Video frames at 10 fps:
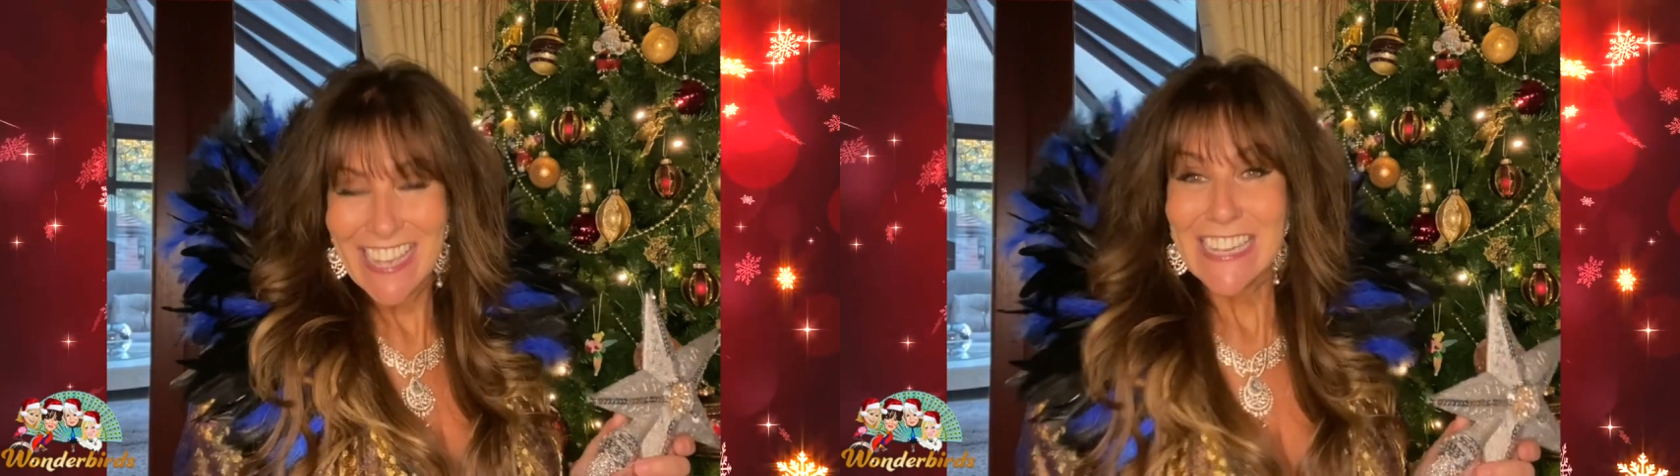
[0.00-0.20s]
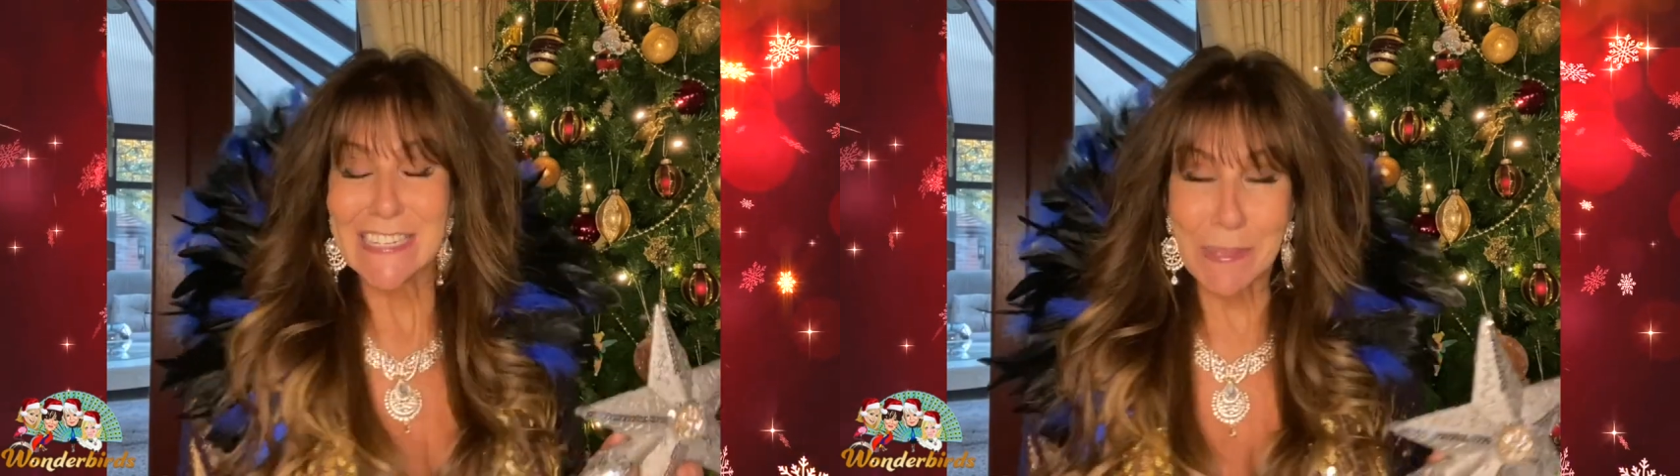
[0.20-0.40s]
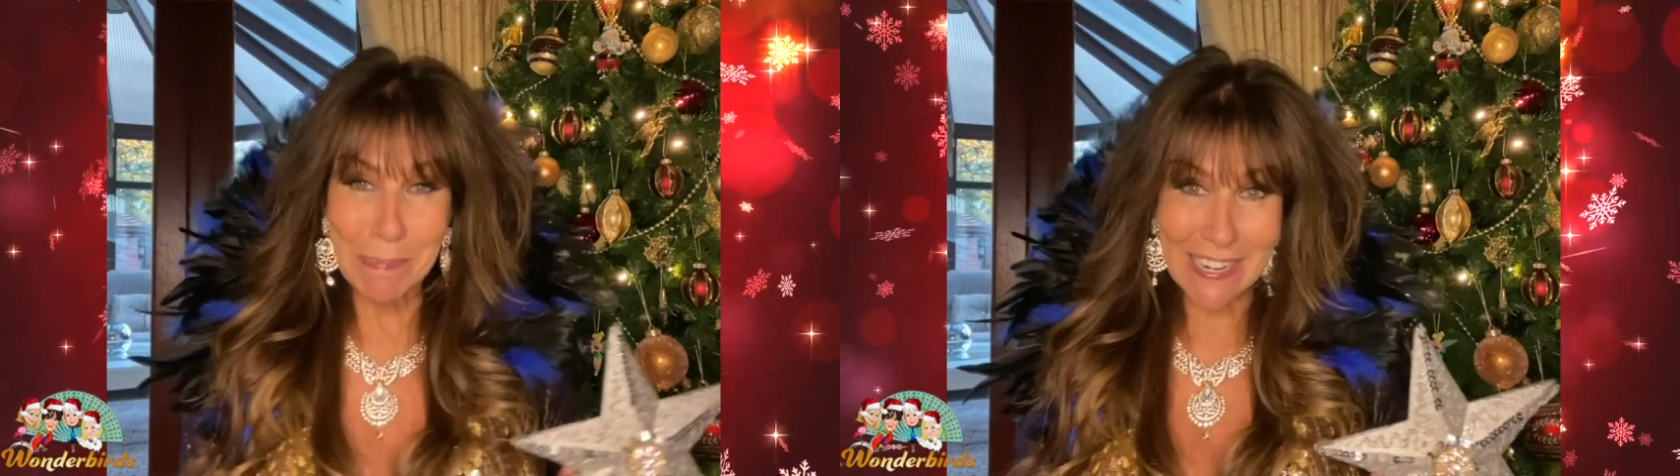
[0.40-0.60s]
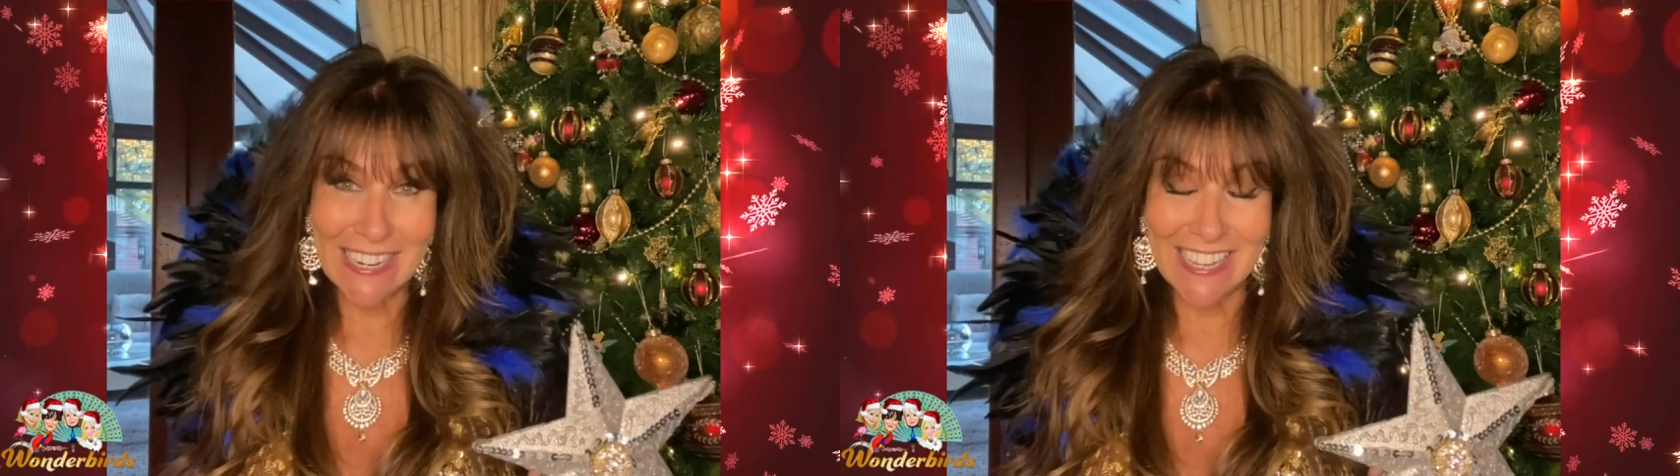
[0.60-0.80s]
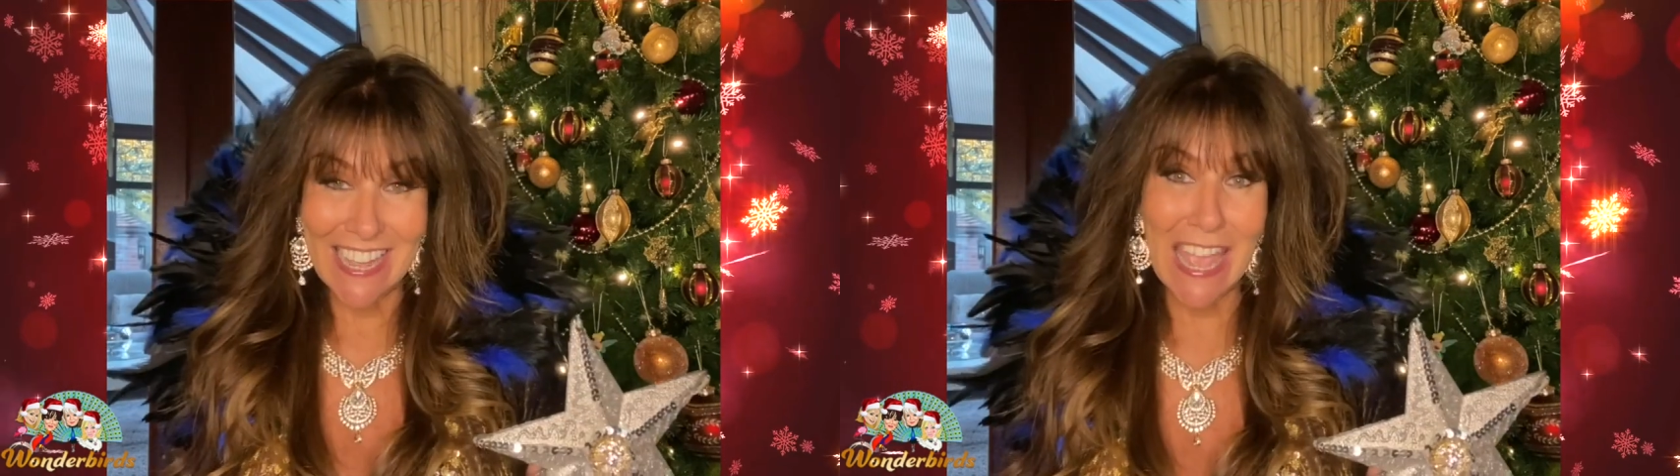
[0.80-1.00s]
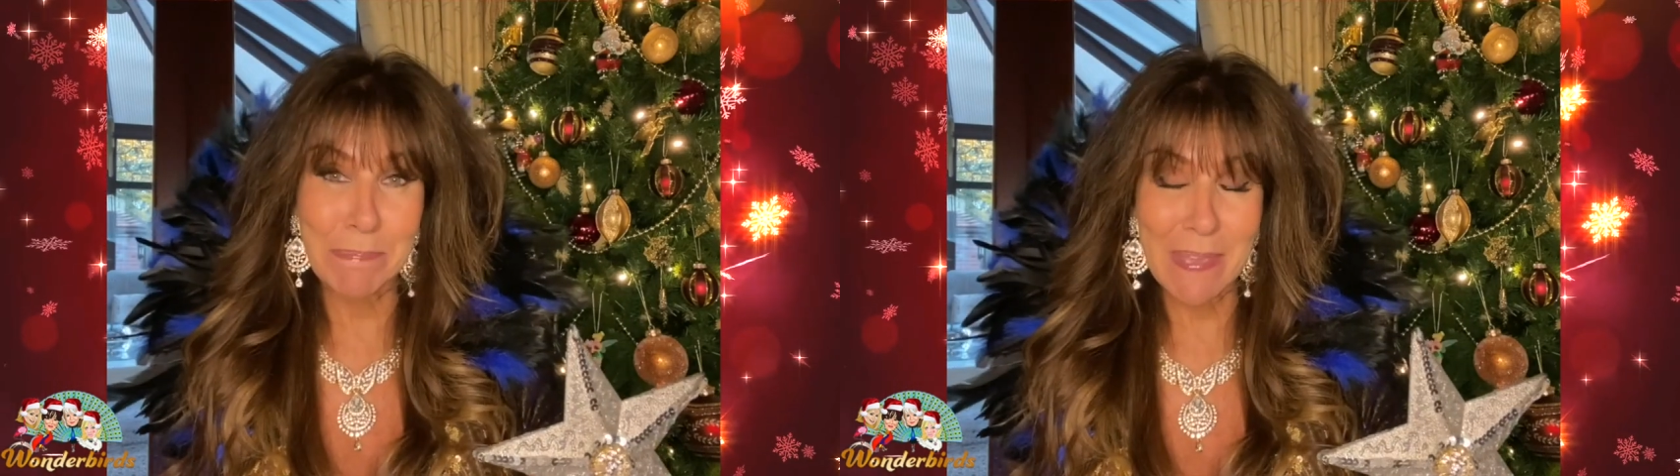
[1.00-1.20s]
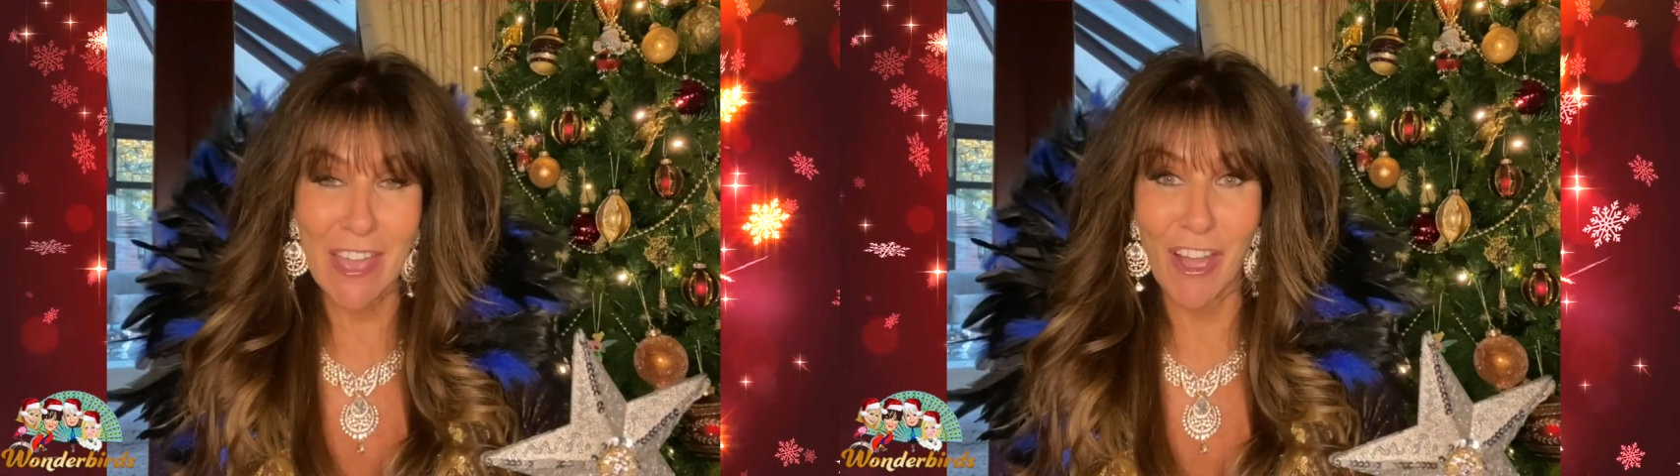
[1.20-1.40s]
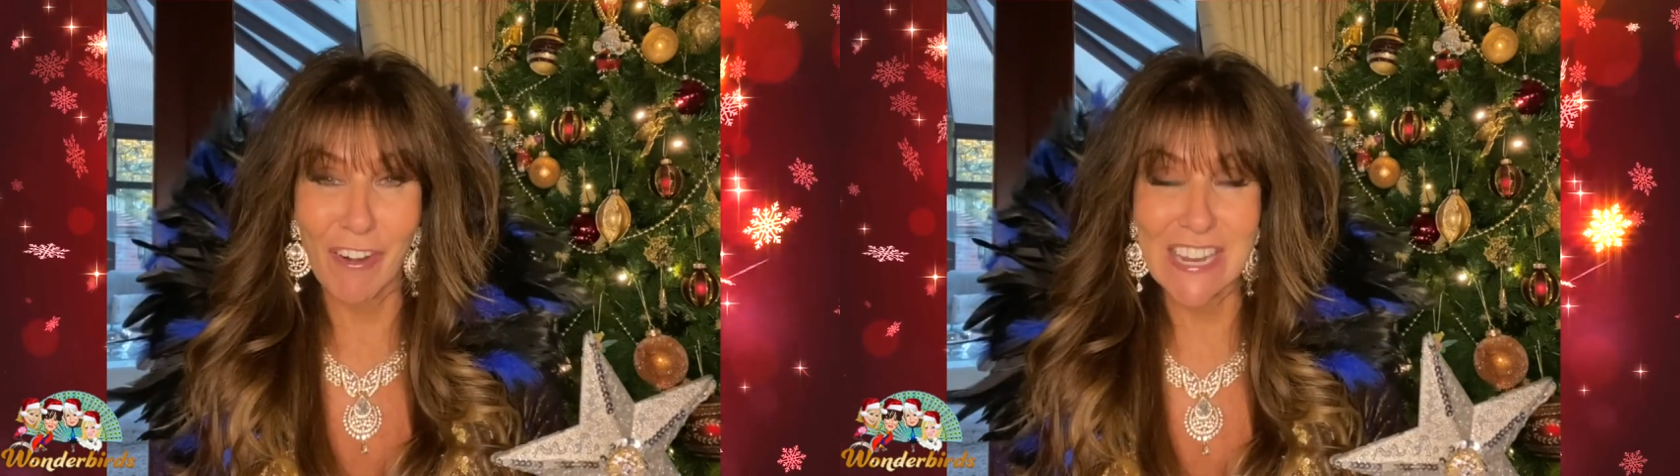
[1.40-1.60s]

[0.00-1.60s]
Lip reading: Typically, APR